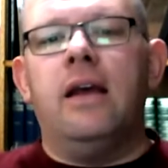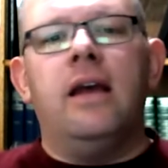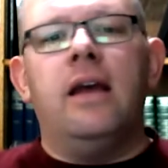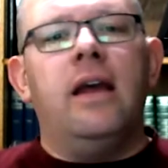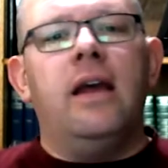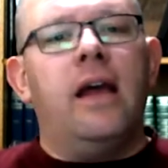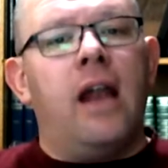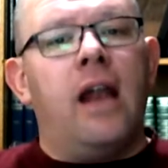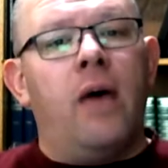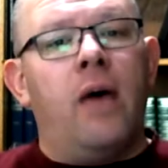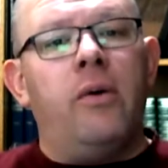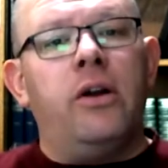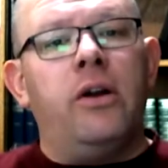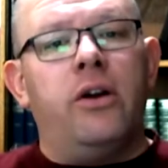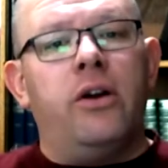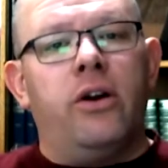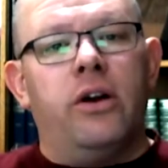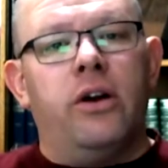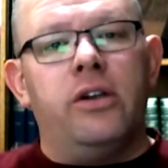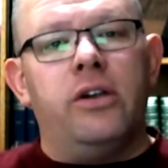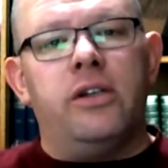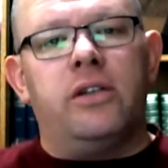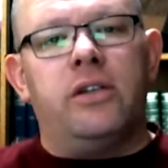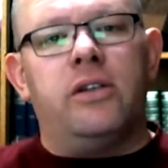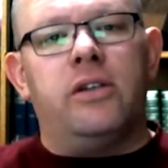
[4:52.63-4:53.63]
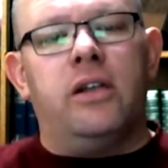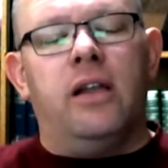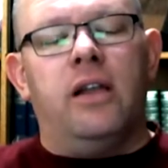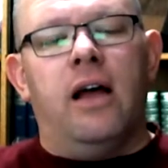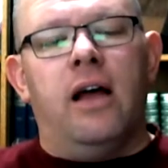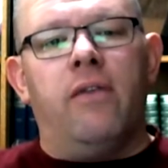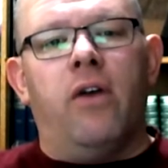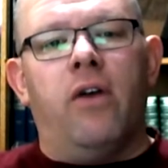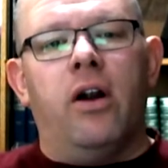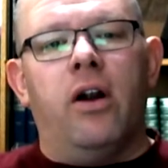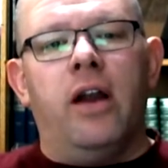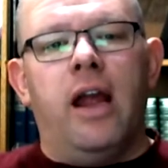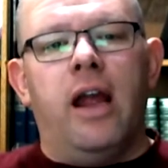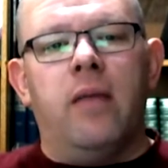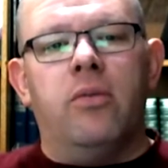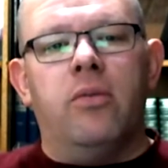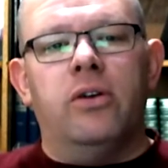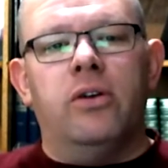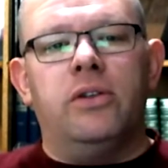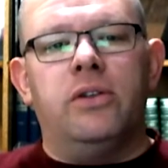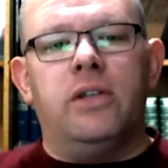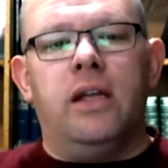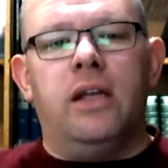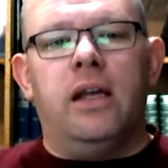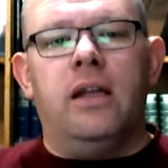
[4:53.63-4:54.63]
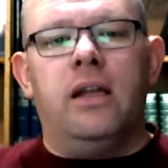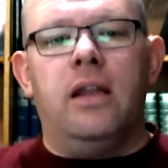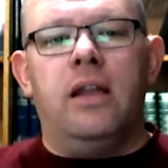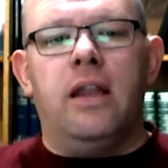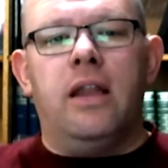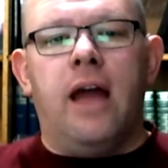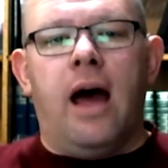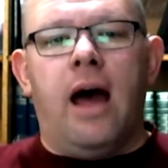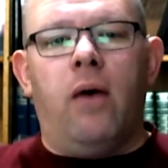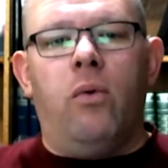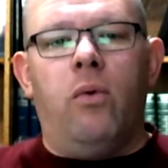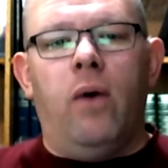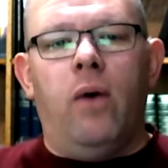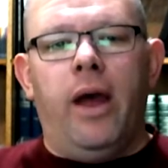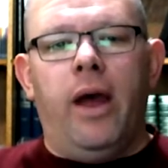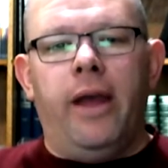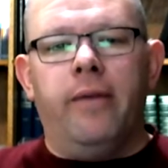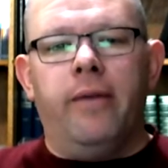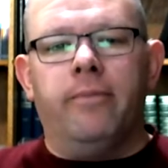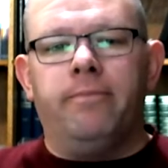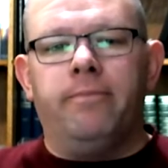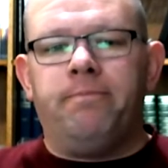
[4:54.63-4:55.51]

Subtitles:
And I would encourage us to love our neighbors in that way.